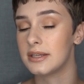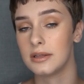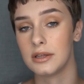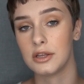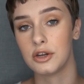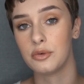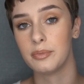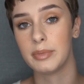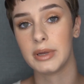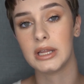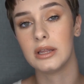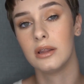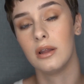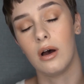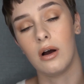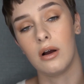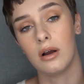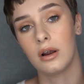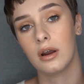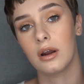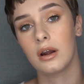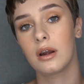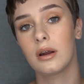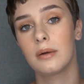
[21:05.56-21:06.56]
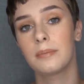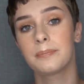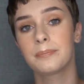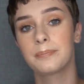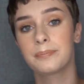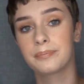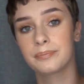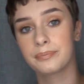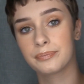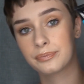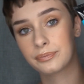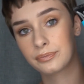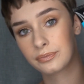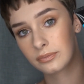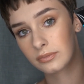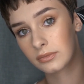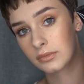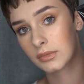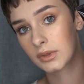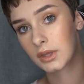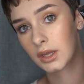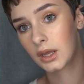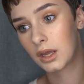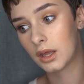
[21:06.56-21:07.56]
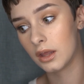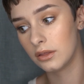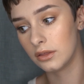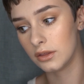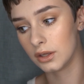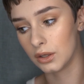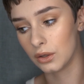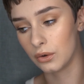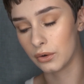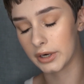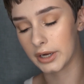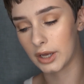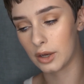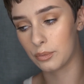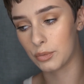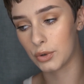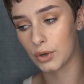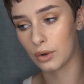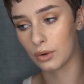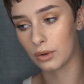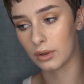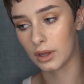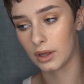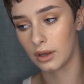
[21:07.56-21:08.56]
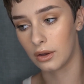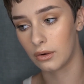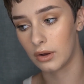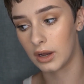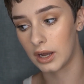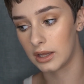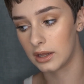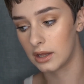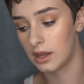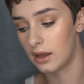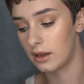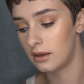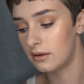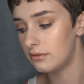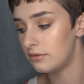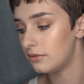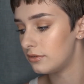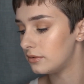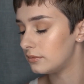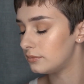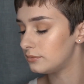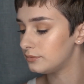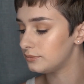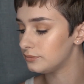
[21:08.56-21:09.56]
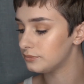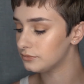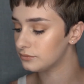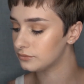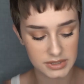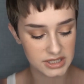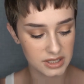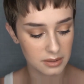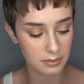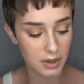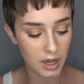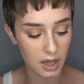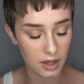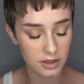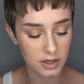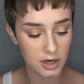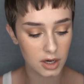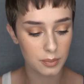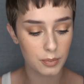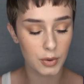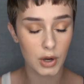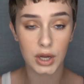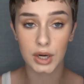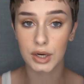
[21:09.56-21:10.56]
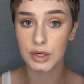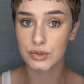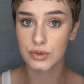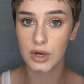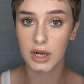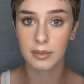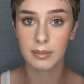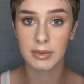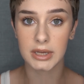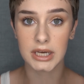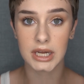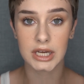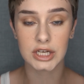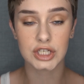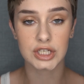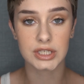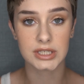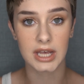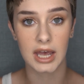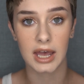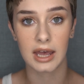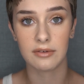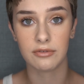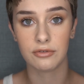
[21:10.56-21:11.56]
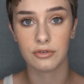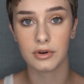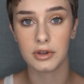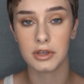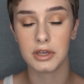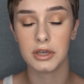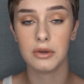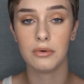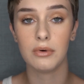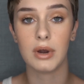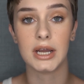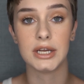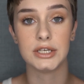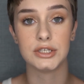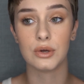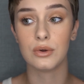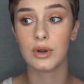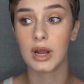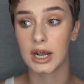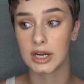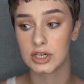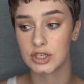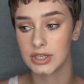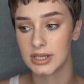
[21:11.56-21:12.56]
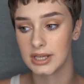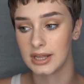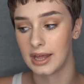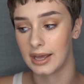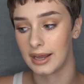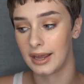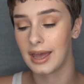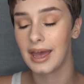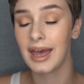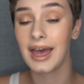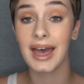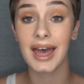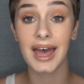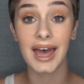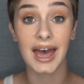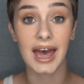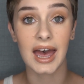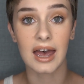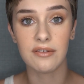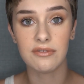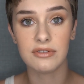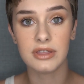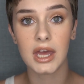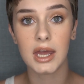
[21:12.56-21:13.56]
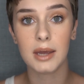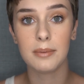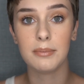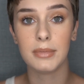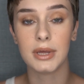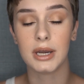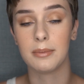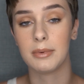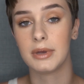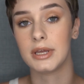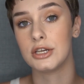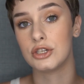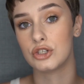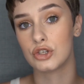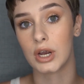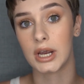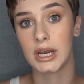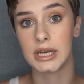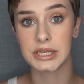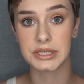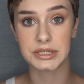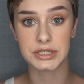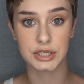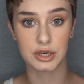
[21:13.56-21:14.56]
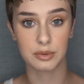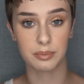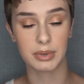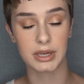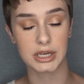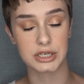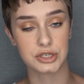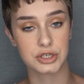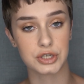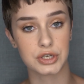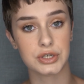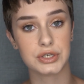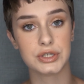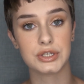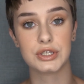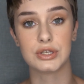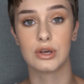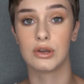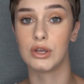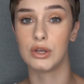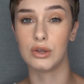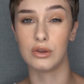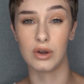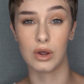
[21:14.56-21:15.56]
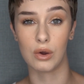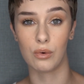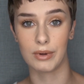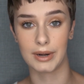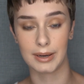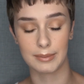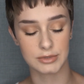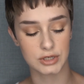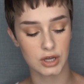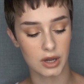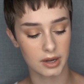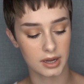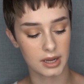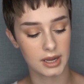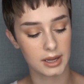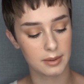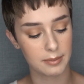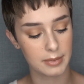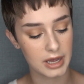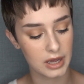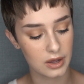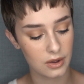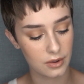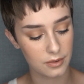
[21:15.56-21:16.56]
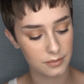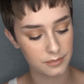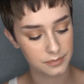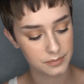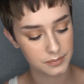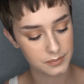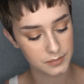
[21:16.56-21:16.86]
a little bit longer, the L'Oreal Pro Glow I love. Some other product recommendations I have for you, I don't actually like have them, but I'm going to try and insert pictures so you know what I'm talking about.